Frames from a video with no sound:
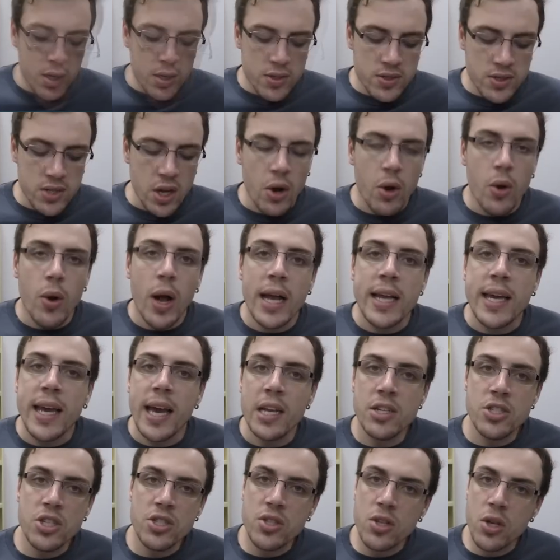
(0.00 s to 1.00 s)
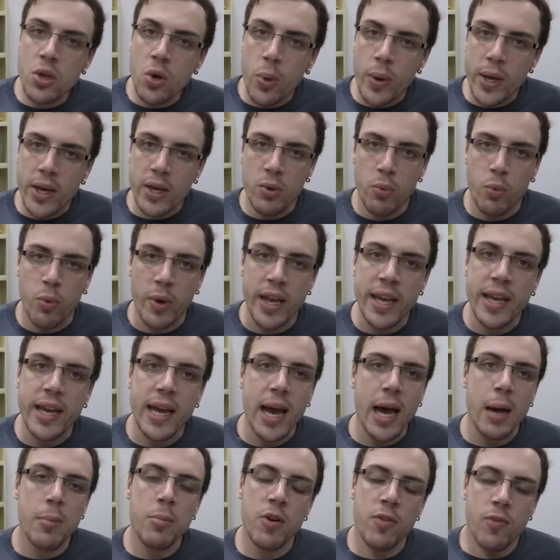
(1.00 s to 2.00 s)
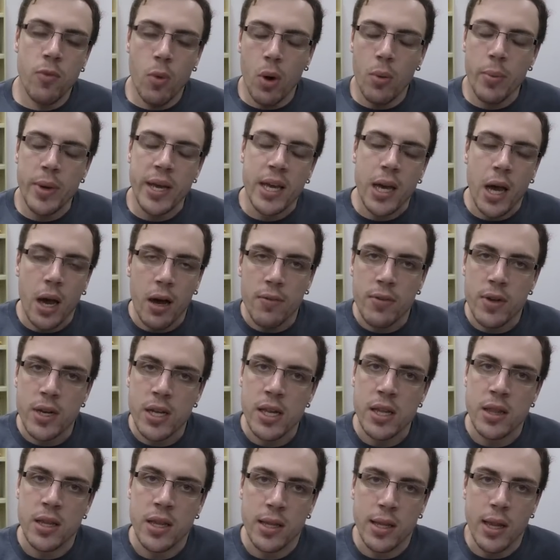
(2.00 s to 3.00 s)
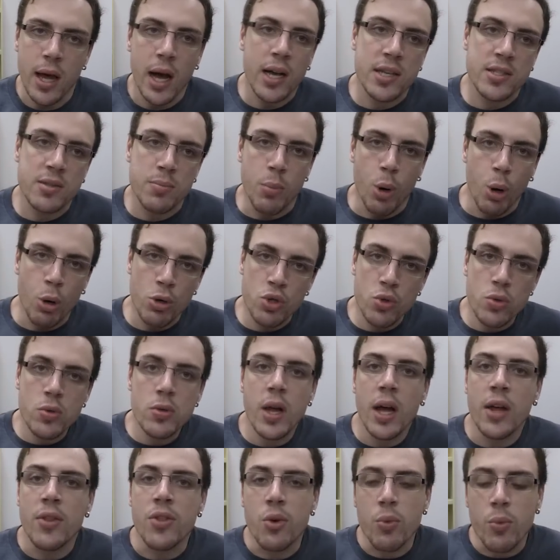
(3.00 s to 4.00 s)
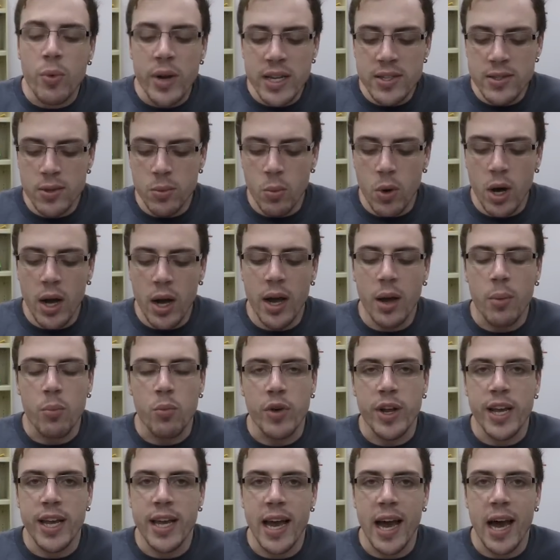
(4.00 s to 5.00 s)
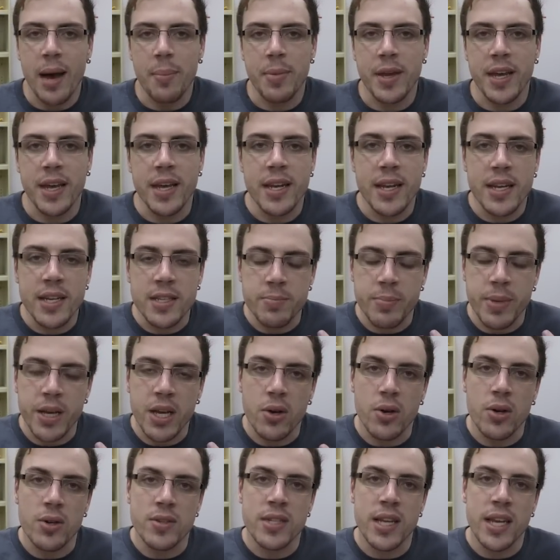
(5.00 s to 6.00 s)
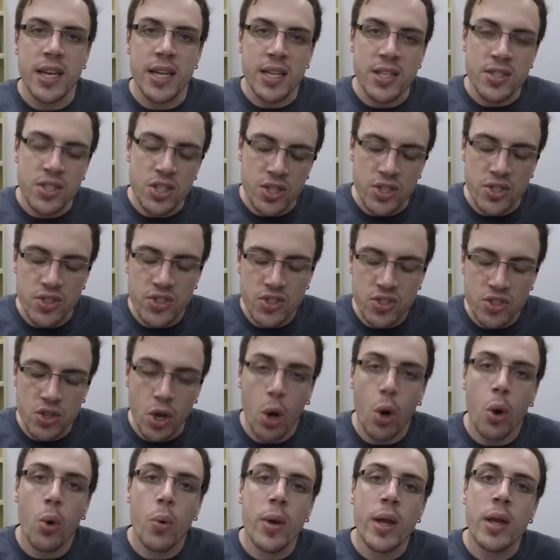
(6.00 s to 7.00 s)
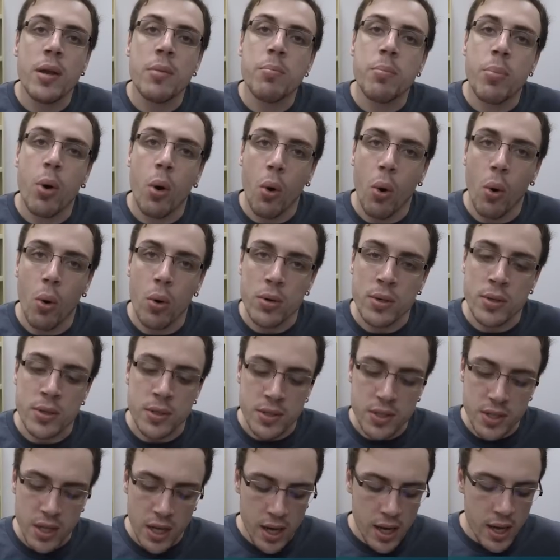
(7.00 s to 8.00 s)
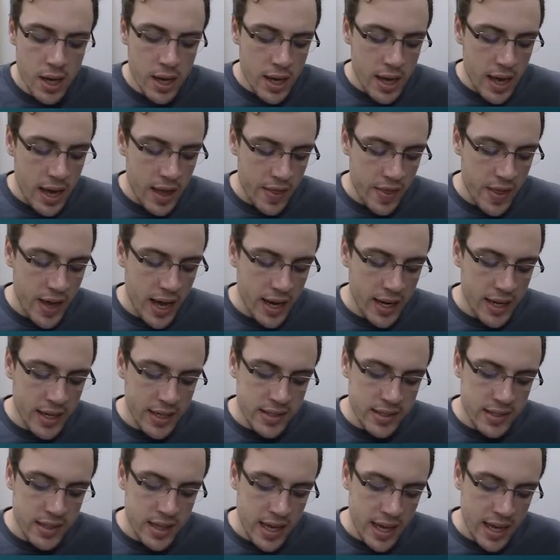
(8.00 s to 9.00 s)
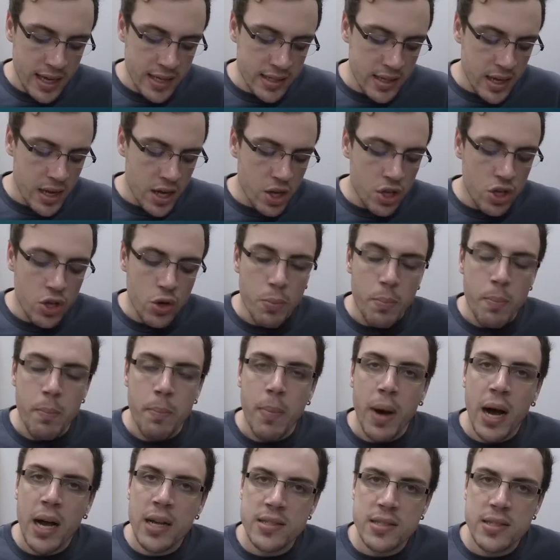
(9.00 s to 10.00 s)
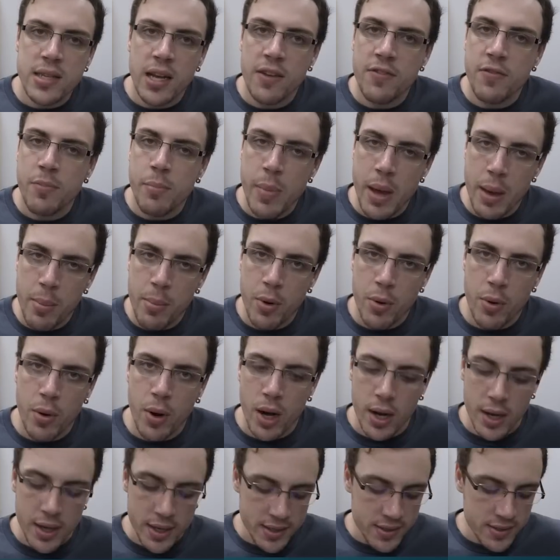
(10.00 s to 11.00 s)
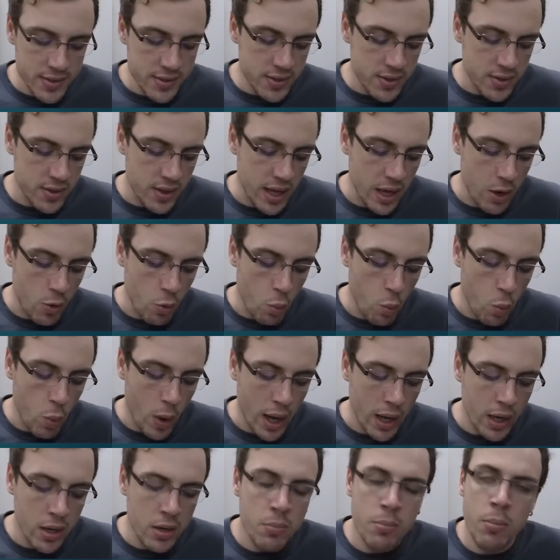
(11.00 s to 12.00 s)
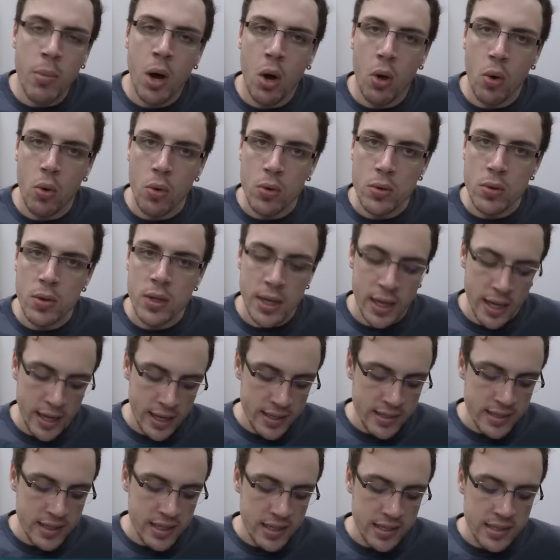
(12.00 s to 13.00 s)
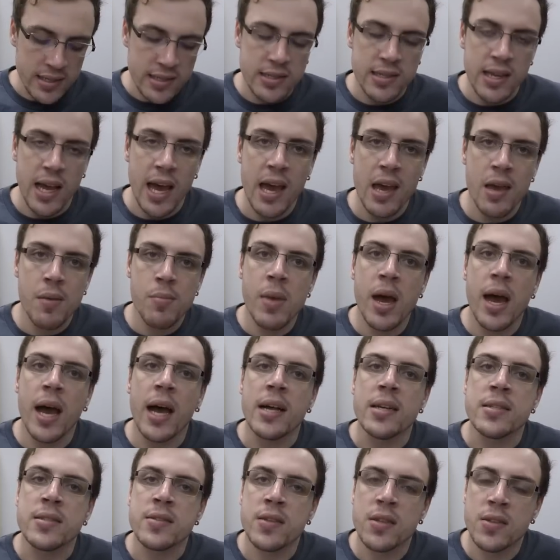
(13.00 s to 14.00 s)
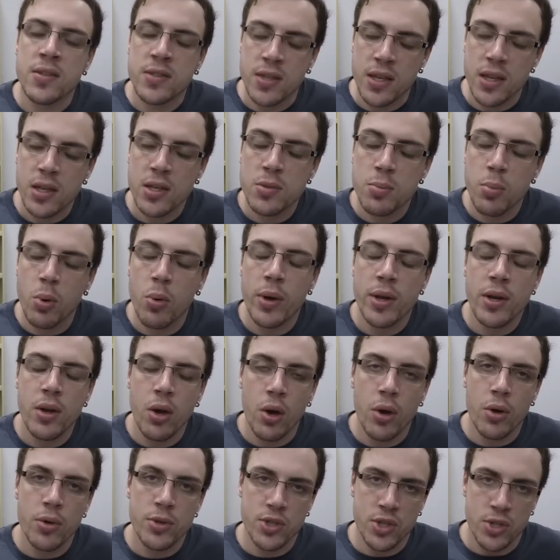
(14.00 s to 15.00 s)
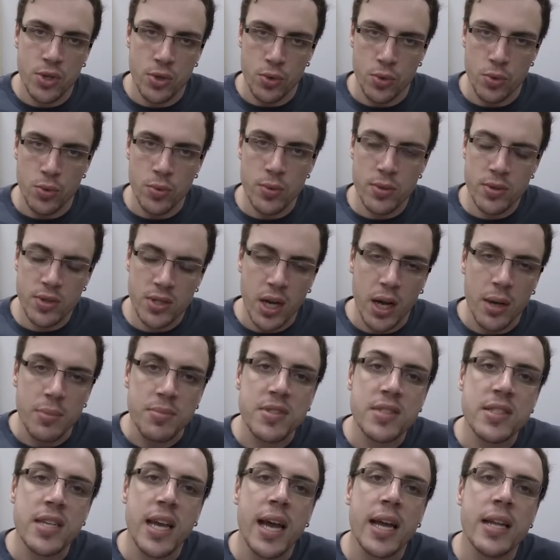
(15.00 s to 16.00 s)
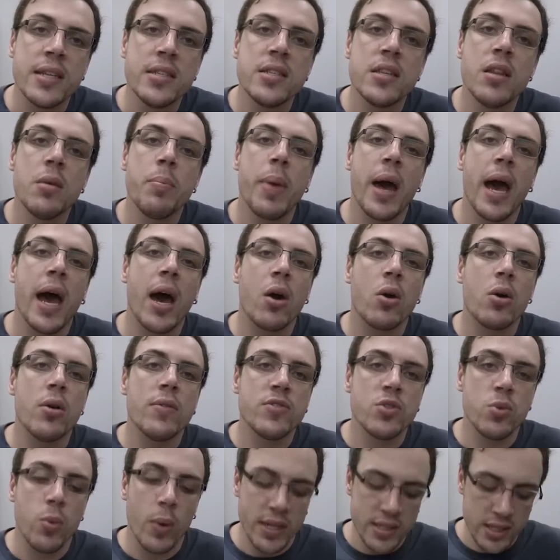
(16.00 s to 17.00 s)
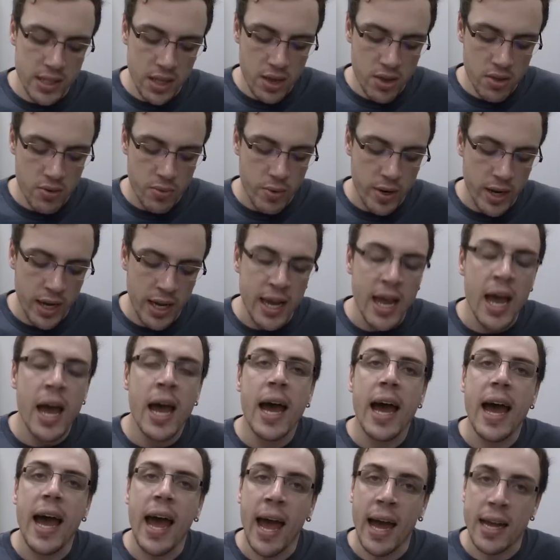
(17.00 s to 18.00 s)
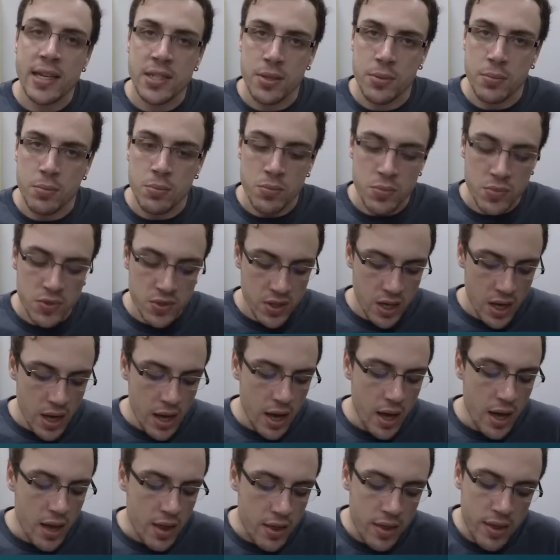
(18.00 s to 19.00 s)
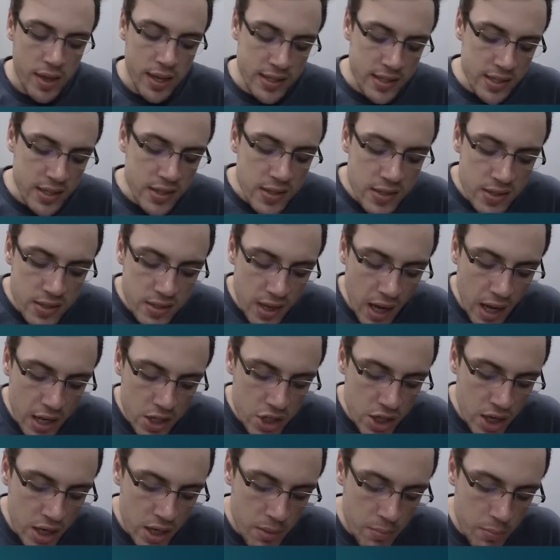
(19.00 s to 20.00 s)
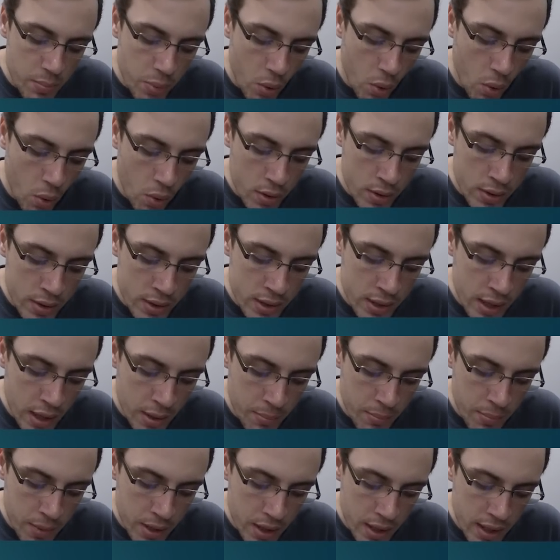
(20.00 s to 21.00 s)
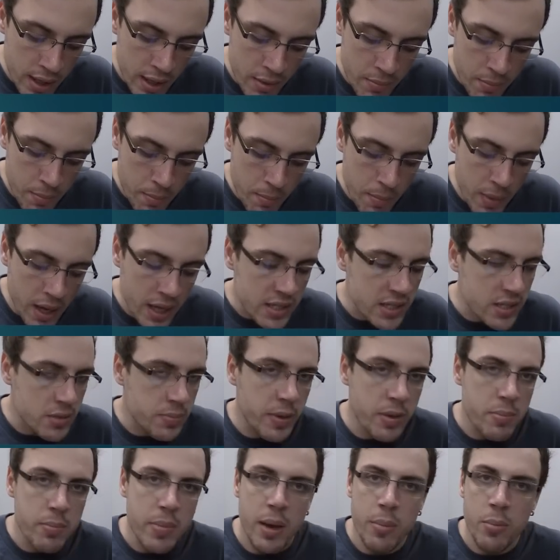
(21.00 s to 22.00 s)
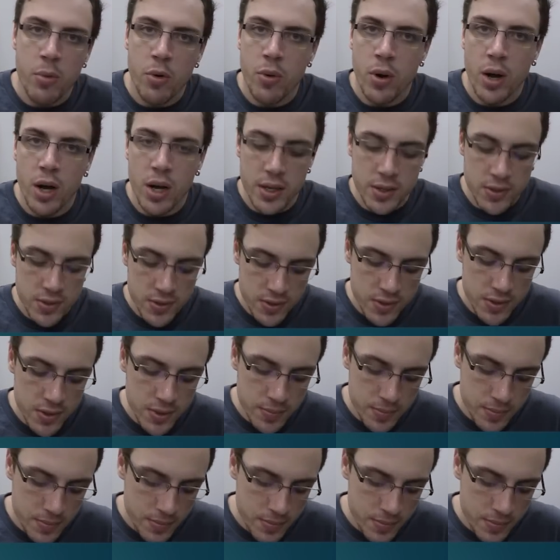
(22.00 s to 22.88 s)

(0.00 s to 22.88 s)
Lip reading: So again, just a quick recap of what we covered in the last module, and the reason why I'm recapping it is because it is just so important. And that is that you must have memorized that 1 mole is the same as 6.02 times 10 to the power of 23 atoms. This is such an important number, it must be memorized.